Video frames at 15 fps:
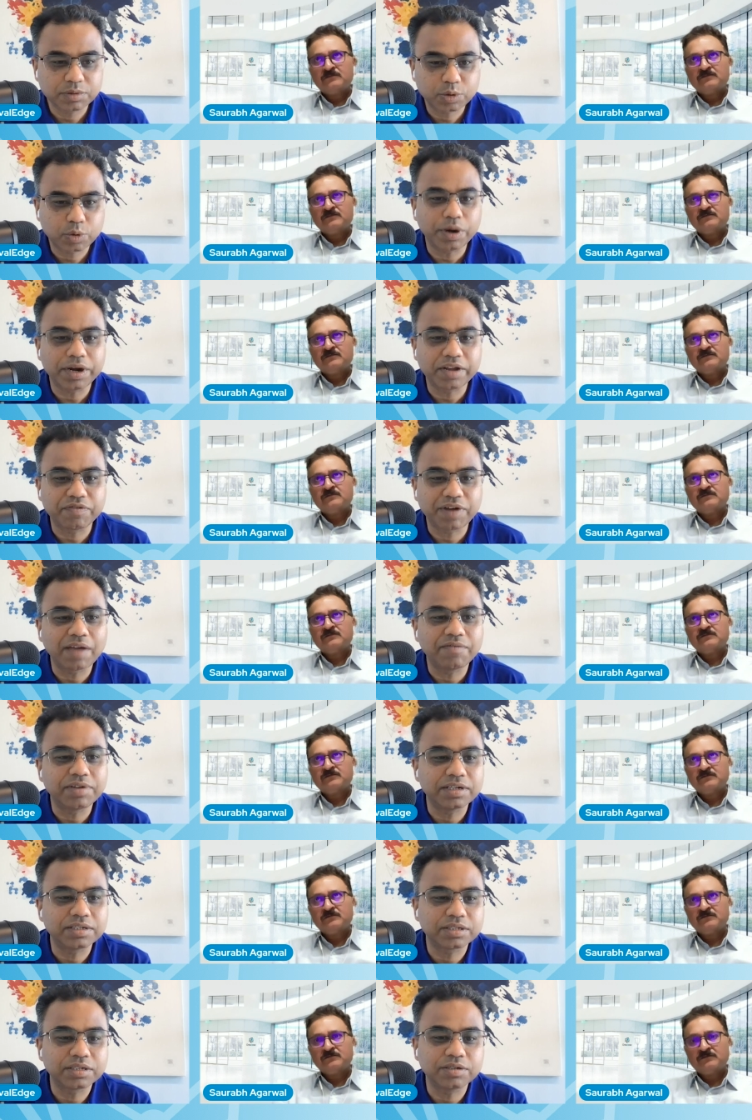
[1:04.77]
Speaker 1: 25
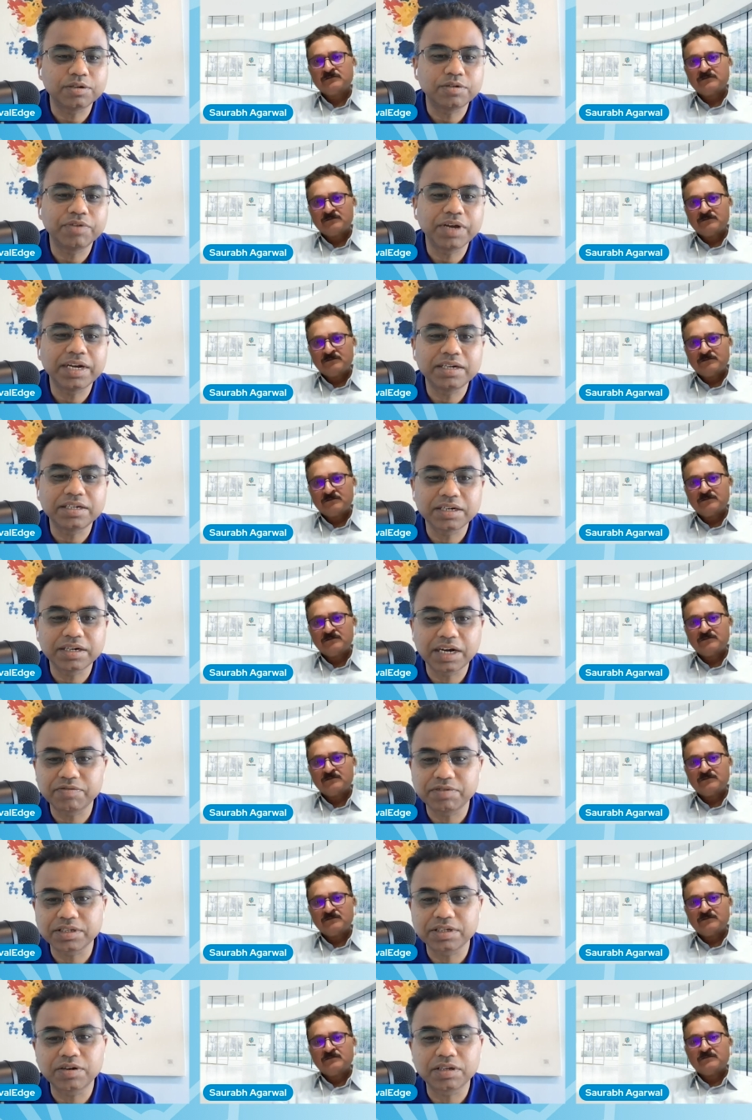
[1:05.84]
years ago when internet
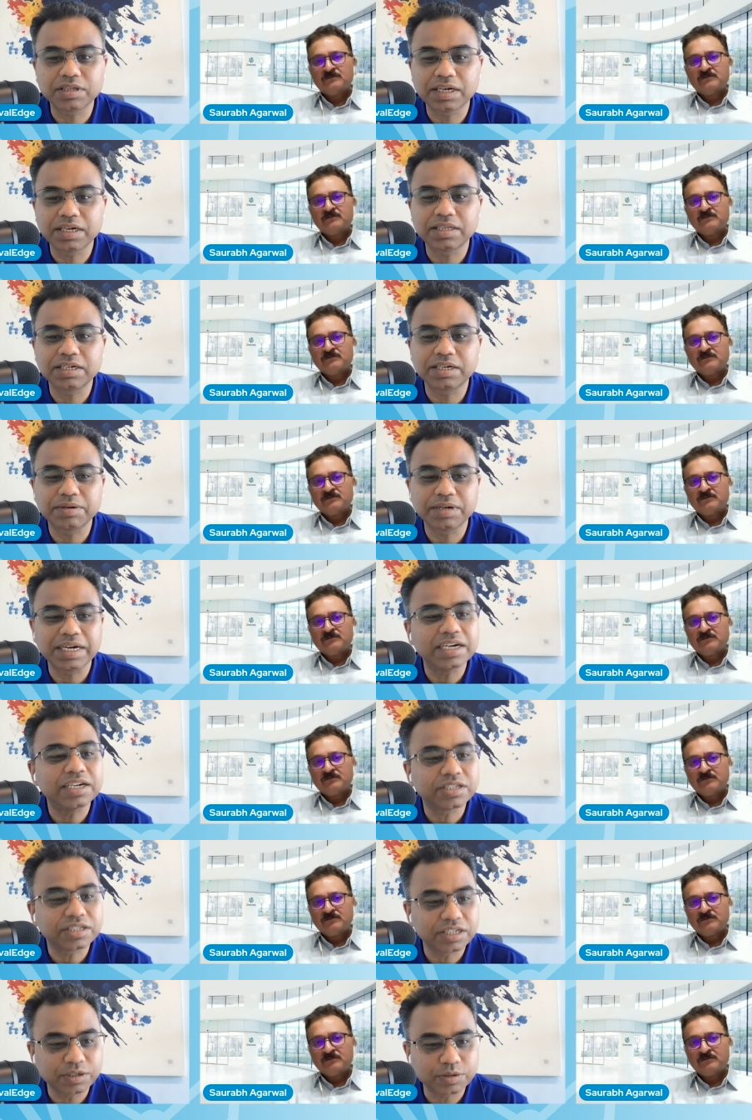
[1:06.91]
was not there the
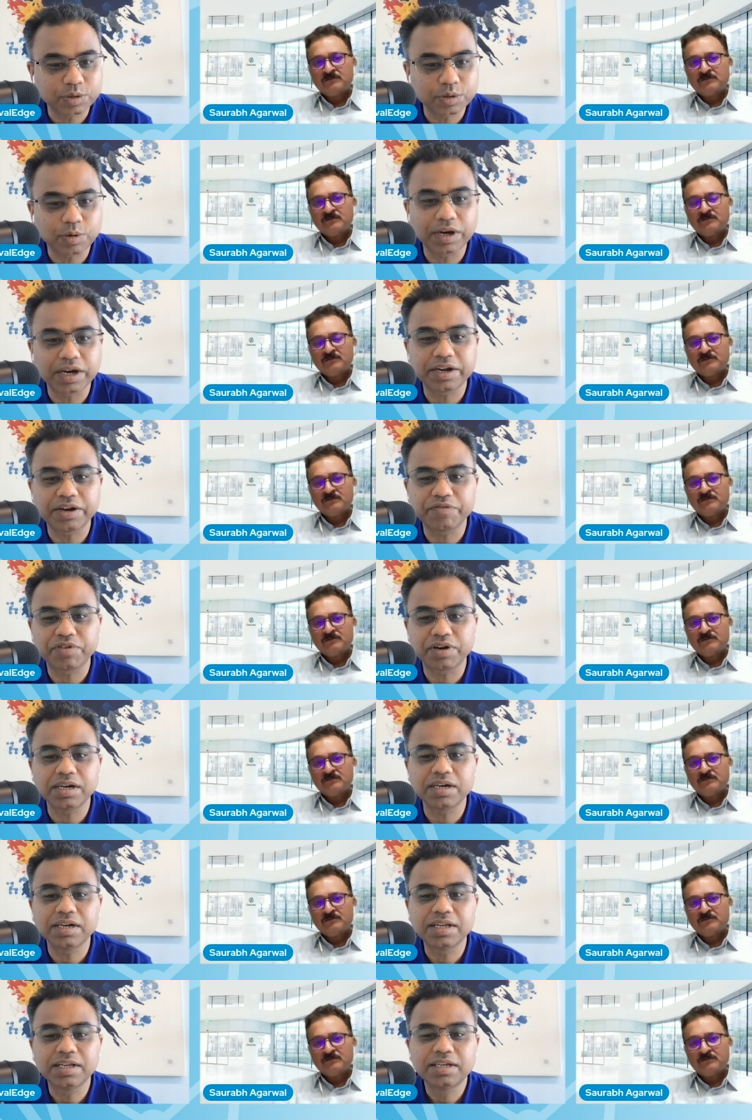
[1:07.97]
industry used to look
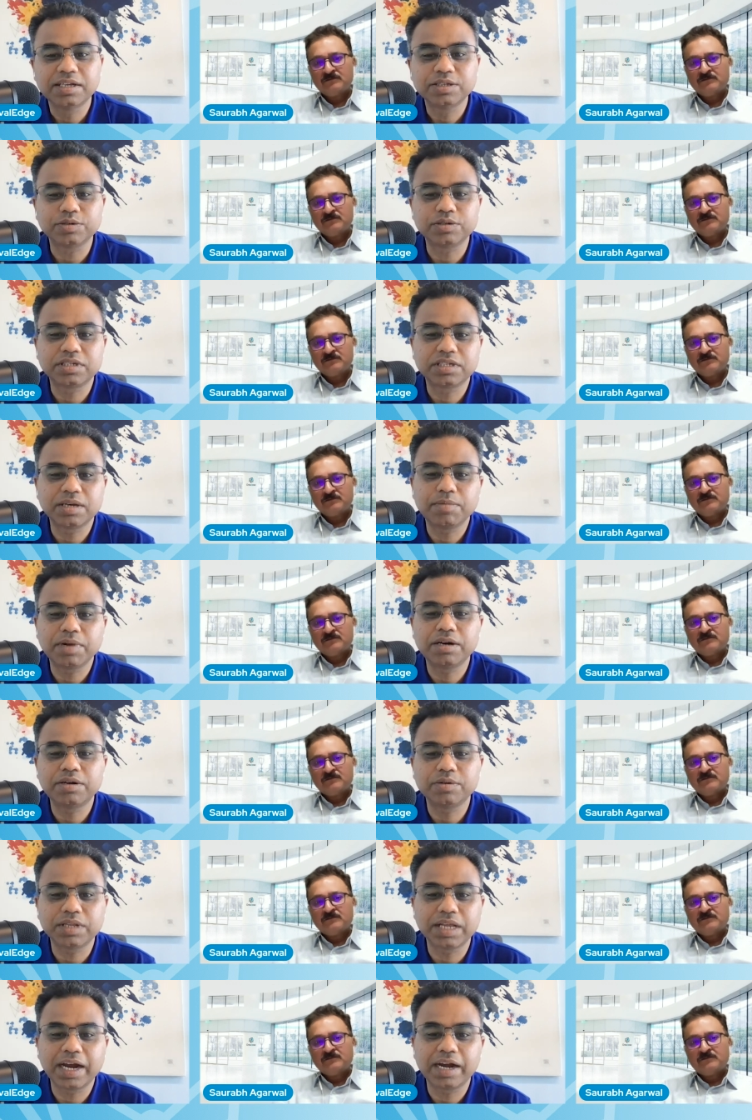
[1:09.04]
different so similar
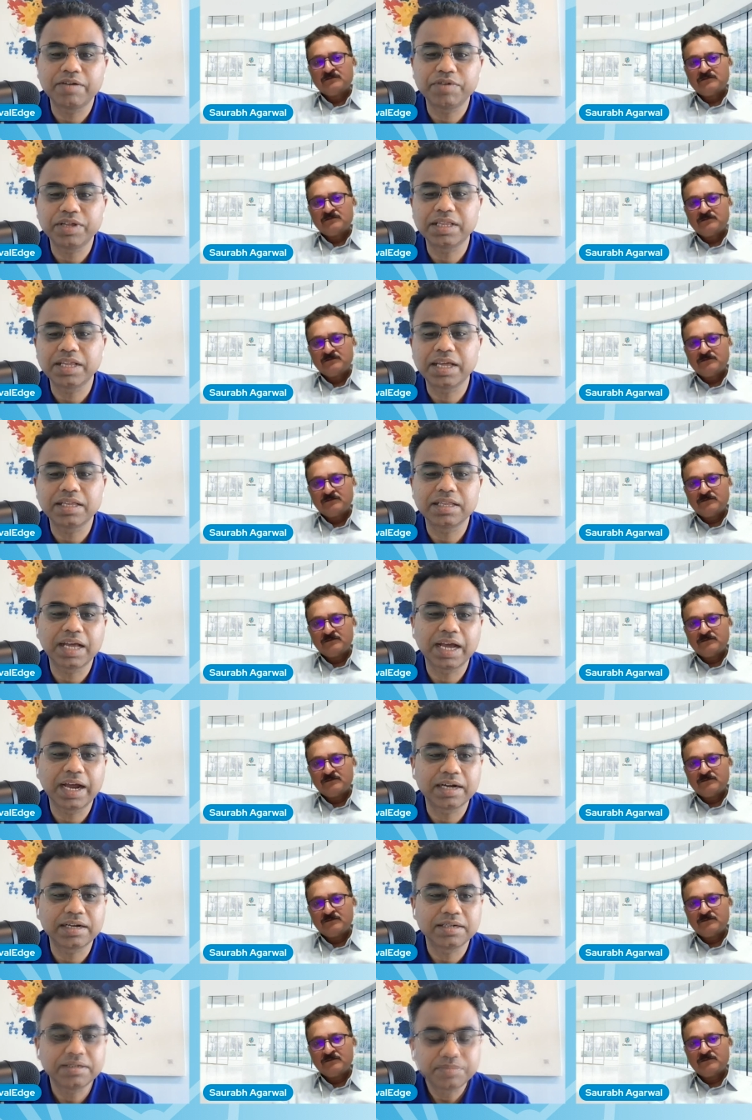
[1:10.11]
to that we think
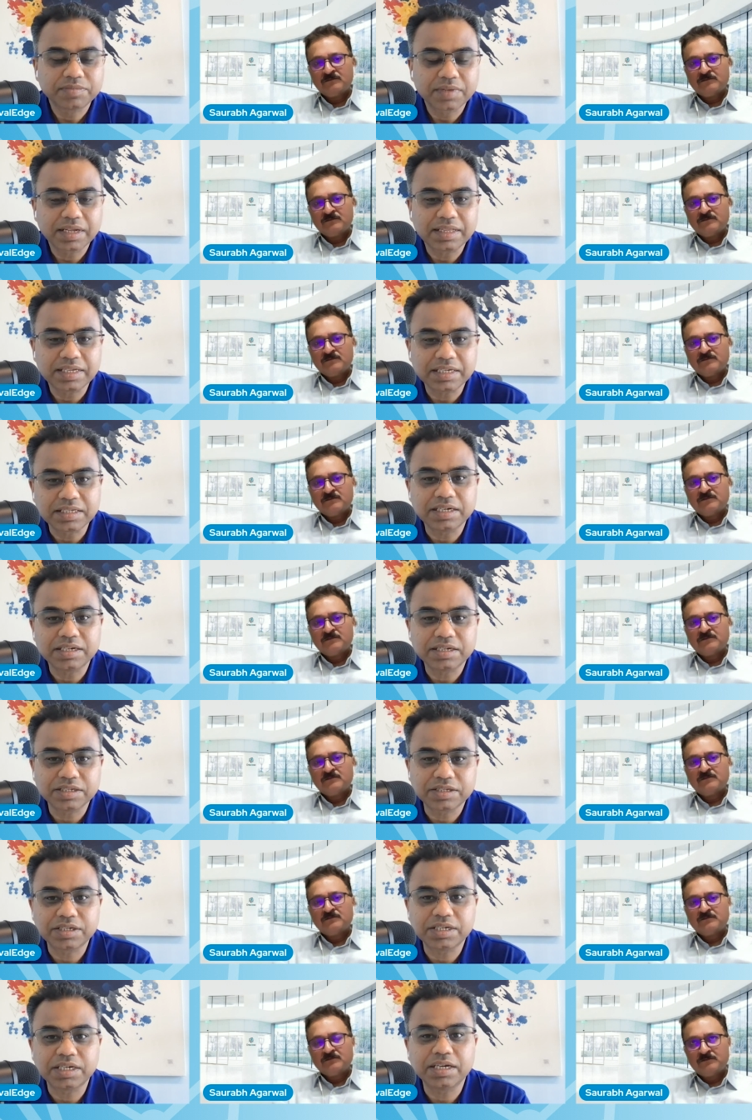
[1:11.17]
that this
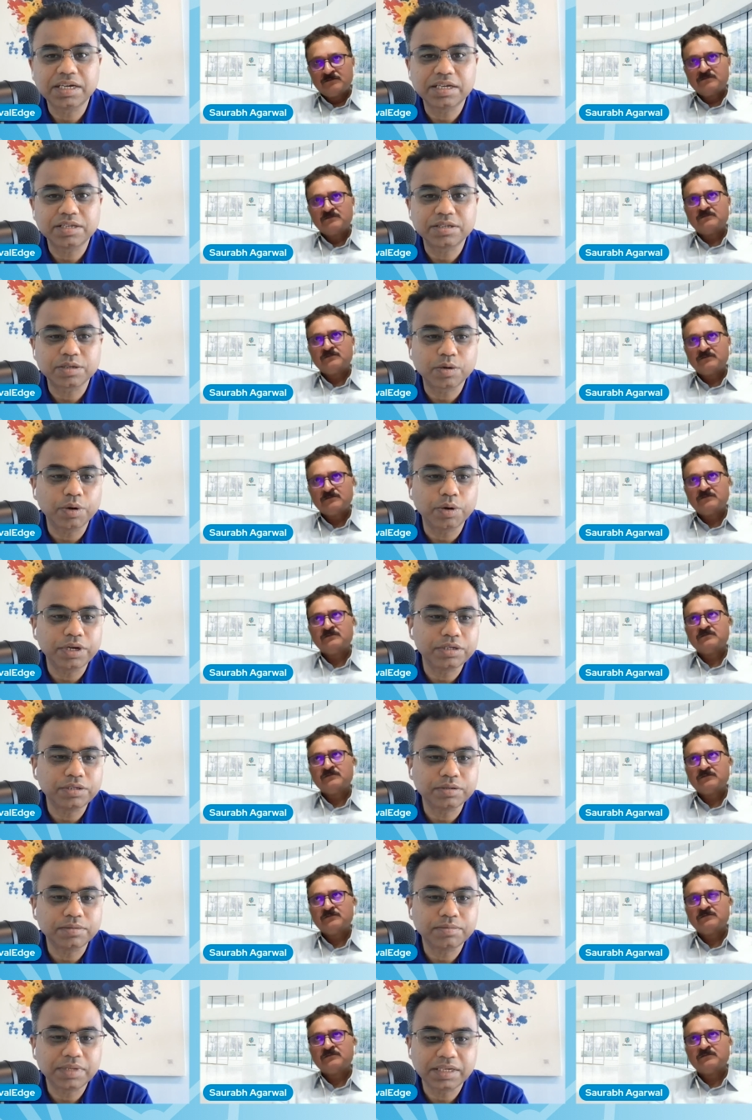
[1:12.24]
industry is going
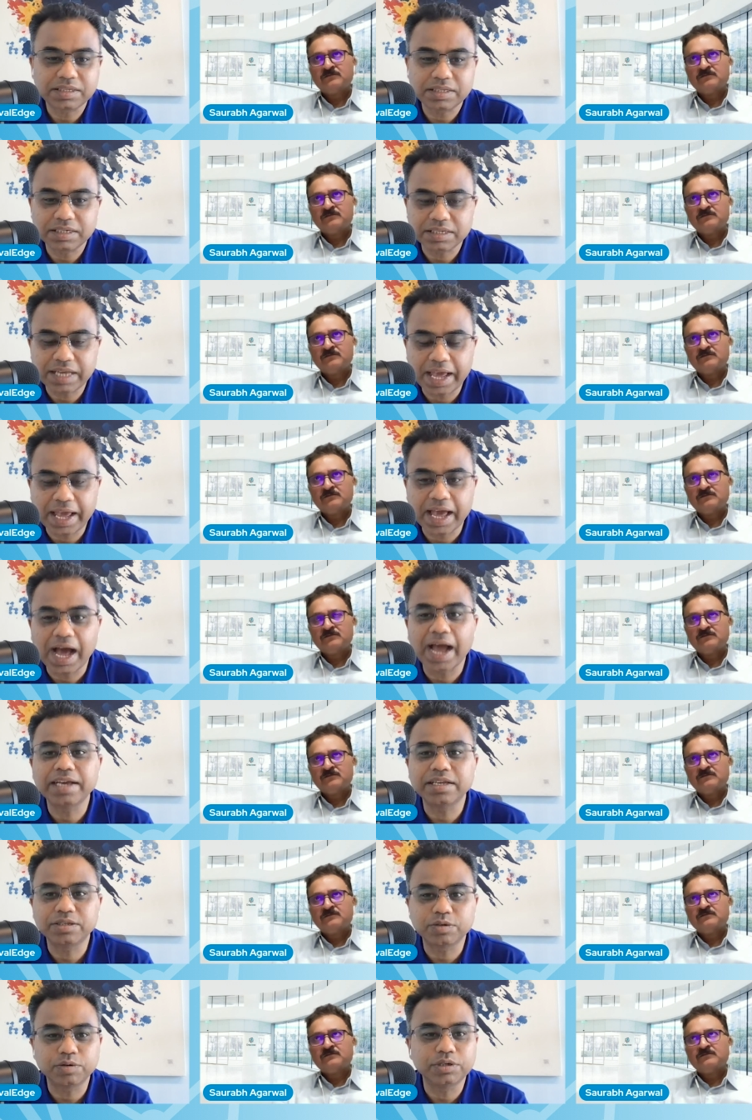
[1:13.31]
to this this ai
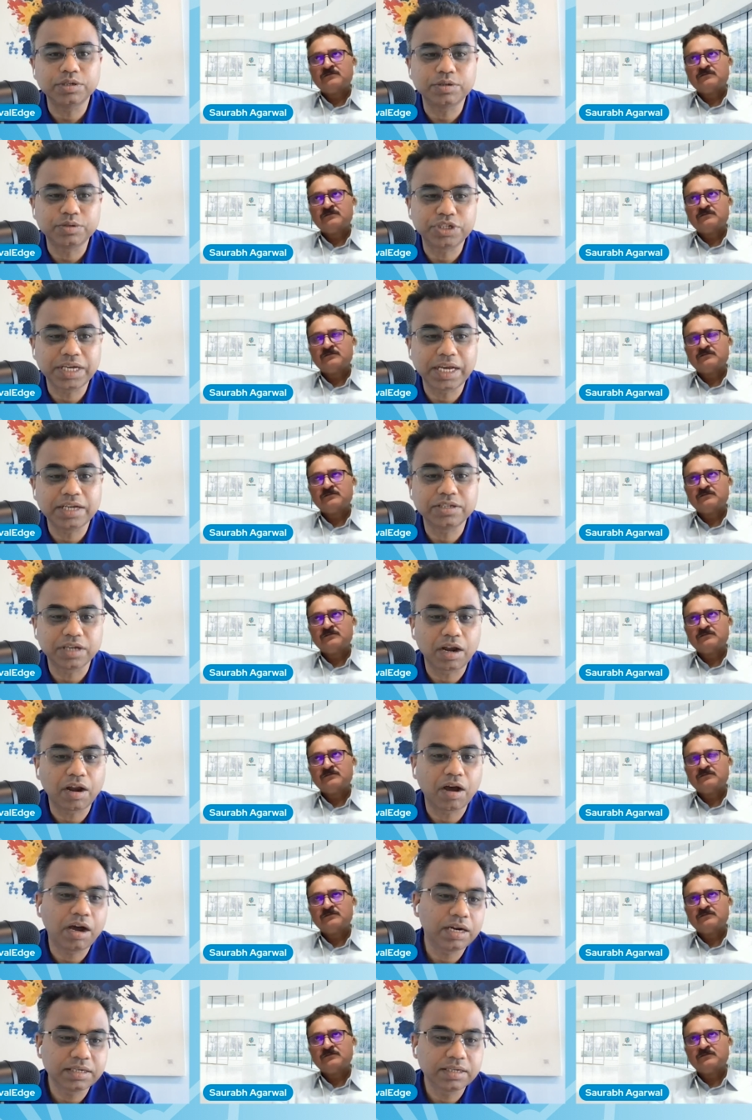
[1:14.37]
is going to change a
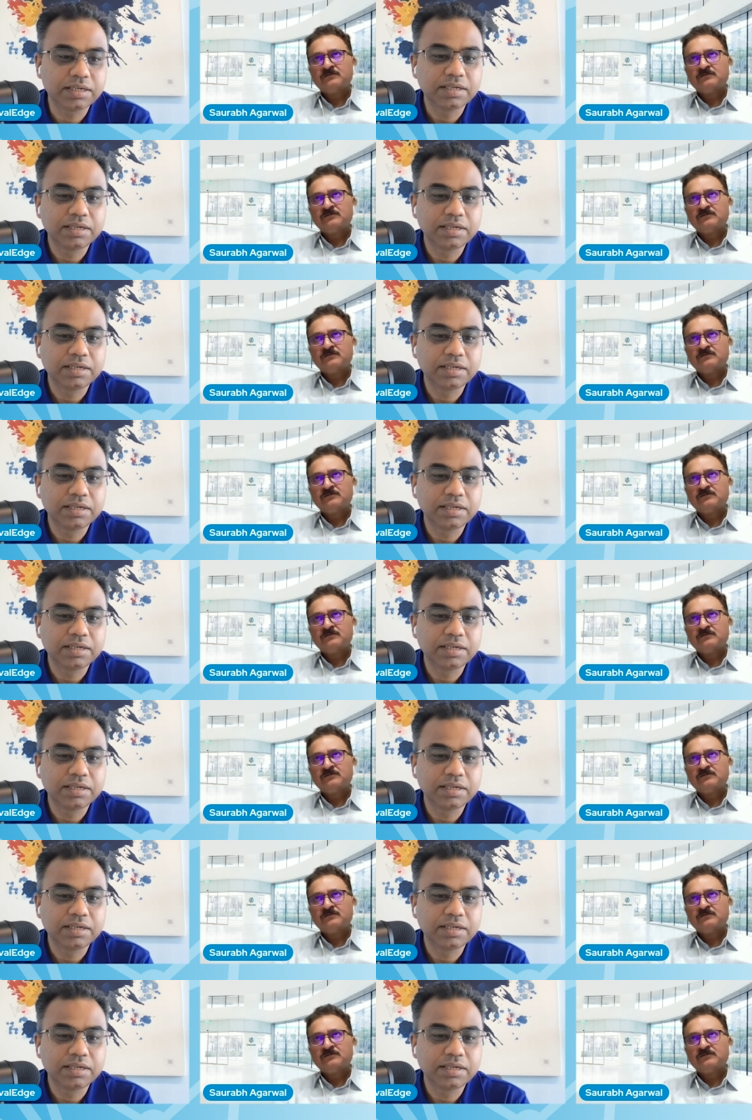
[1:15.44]
lot